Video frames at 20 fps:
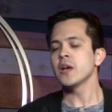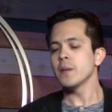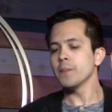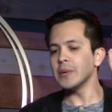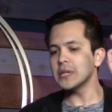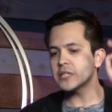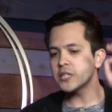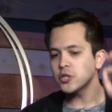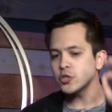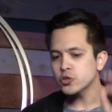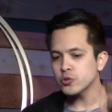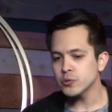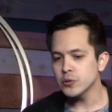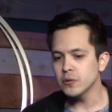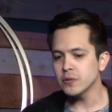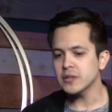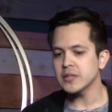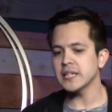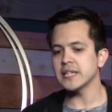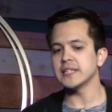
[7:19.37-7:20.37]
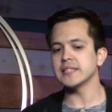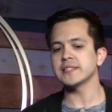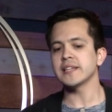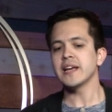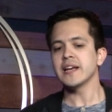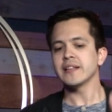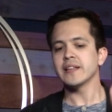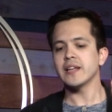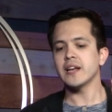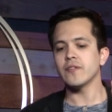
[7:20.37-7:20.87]
but the truth is
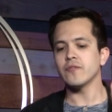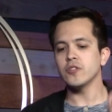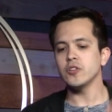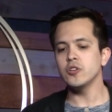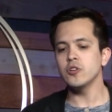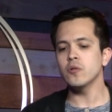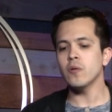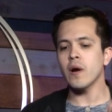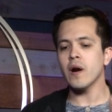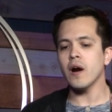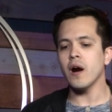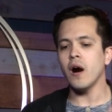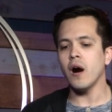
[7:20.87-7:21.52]
that if you are